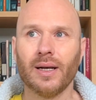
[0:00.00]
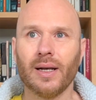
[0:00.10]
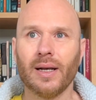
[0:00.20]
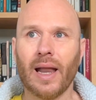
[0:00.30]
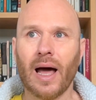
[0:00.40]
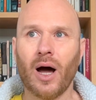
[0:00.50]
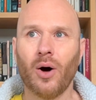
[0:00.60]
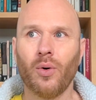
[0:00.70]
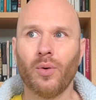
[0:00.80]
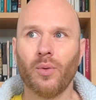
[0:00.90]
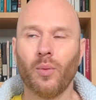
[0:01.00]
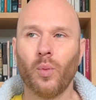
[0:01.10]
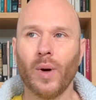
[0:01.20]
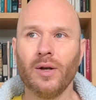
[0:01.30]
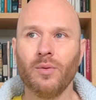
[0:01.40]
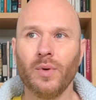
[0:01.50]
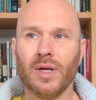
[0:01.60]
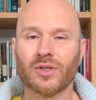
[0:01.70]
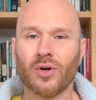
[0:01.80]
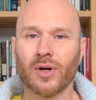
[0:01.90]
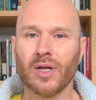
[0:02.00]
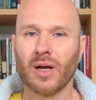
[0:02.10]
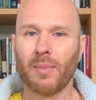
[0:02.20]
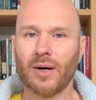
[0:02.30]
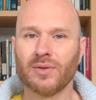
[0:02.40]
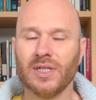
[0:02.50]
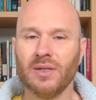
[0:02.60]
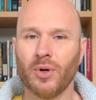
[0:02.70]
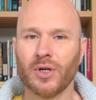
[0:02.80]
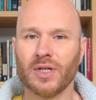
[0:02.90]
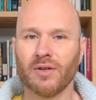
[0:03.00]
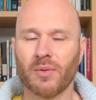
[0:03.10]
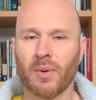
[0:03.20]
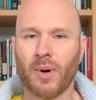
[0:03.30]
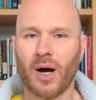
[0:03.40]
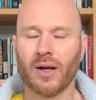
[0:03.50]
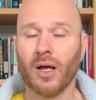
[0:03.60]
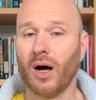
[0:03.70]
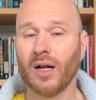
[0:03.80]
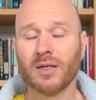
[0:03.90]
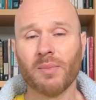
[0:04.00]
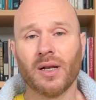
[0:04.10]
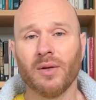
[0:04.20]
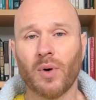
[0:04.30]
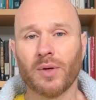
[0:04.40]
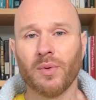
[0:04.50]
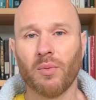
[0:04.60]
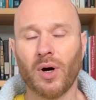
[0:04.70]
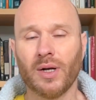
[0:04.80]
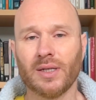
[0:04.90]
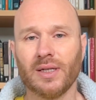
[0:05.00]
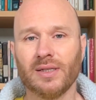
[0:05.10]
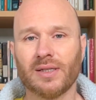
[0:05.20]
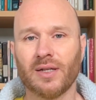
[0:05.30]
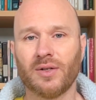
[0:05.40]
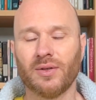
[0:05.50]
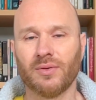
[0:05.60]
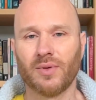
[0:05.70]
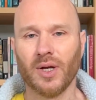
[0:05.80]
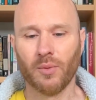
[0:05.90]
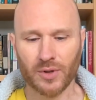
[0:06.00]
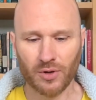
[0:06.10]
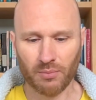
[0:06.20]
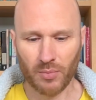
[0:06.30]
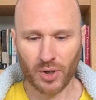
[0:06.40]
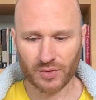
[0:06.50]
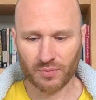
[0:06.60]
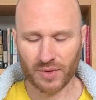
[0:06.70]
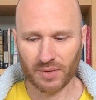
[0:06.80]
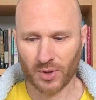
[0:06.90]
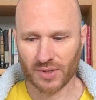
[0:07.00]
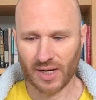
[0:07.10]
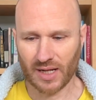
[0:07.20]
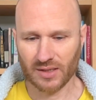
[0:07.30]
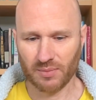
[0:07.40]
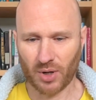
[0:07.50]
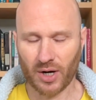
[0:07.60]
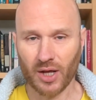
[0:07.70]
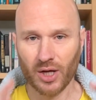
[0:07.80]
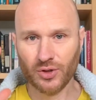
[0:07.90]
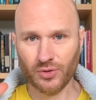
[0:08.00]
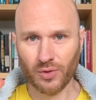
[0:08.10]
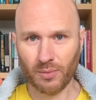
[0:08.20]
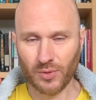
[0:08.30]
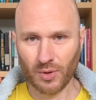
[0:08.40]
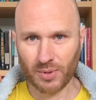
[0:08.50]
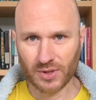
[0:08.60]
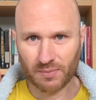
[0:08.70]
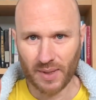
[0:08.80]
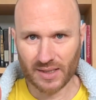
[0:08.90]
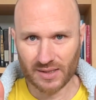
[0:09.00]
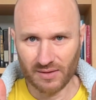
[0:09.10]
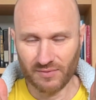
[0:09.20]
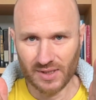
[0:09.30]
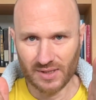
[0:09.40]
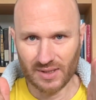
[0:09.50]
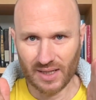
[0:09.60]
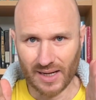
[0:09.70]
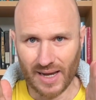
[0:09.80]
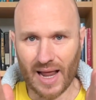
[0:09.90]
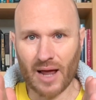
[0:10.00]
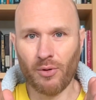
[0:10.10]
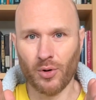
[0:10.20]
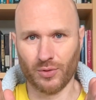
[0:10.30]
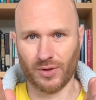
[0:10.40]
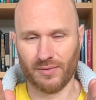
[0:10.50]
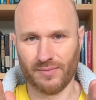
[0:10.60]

Now, when we are talking about demerging from a part, ultimately what we want is that when you're merged with the personality part, your perspective is narrowed